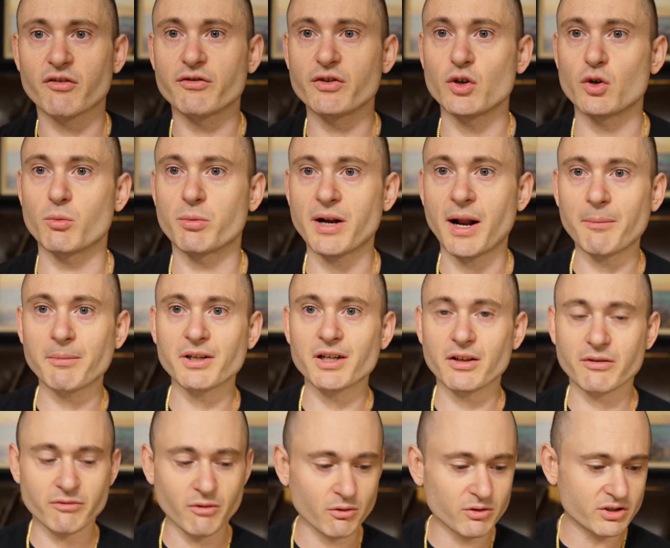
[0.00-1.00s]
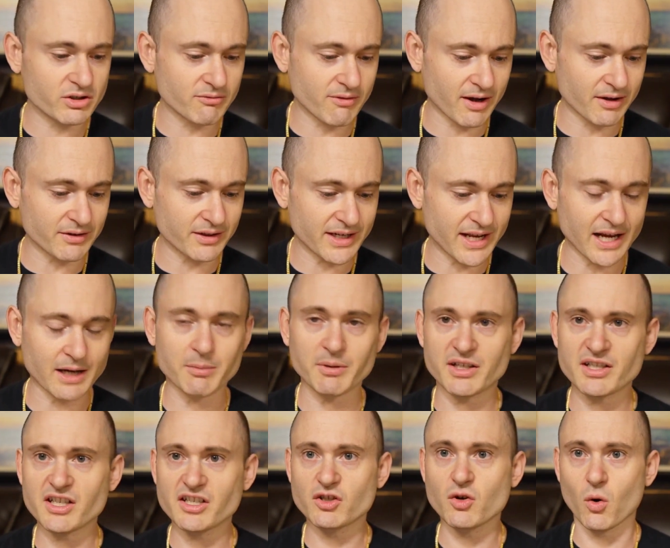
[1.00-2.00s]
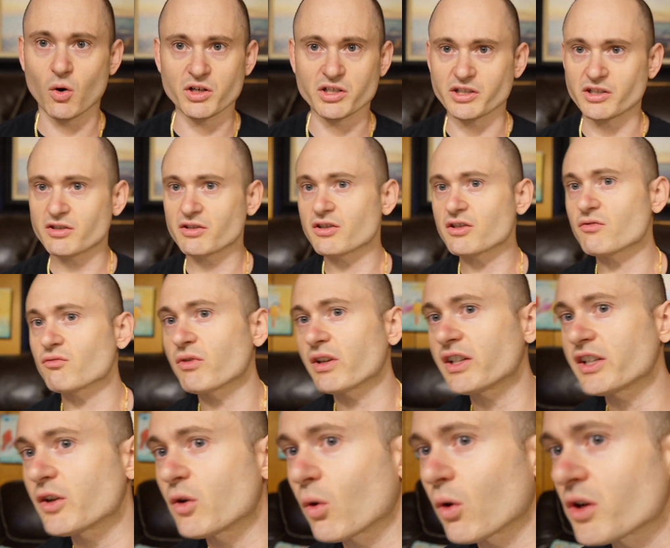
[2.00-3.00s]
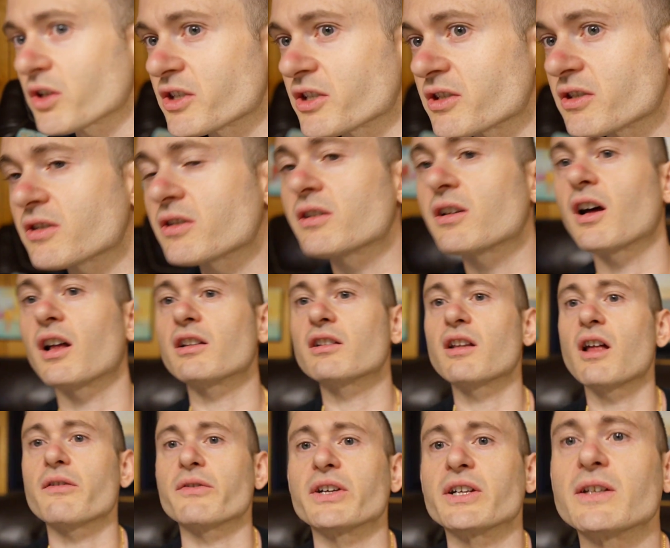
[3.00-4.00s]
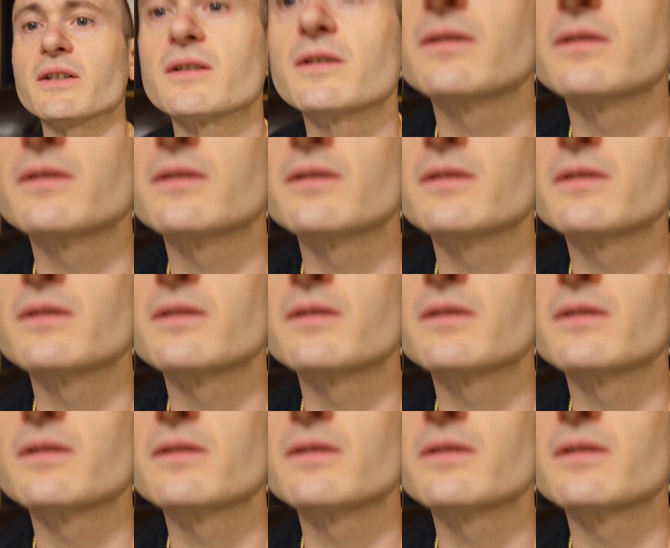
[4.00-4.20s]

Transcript: review. But I'm going to throw this around the neck because it's gorgeous. This is really gorgeous. Love it.